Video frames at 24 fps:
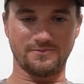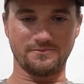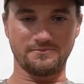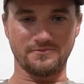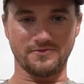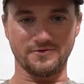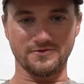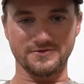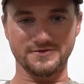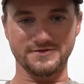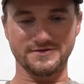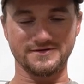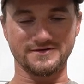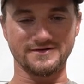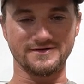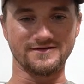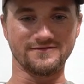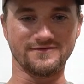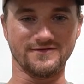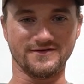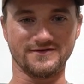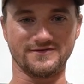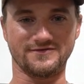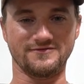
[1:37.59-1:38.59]
portion
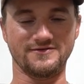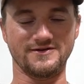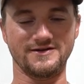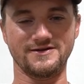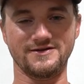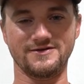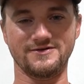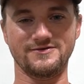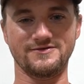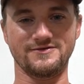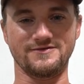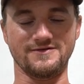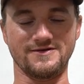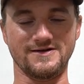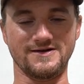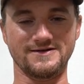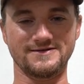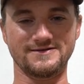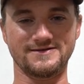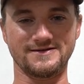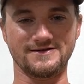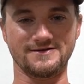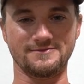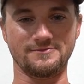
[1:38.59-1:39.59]
of this video, the
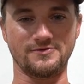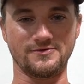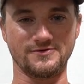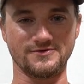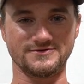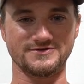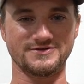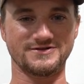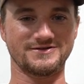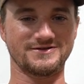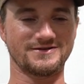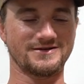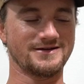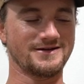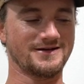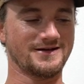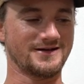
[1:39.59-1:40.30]
hunting portion,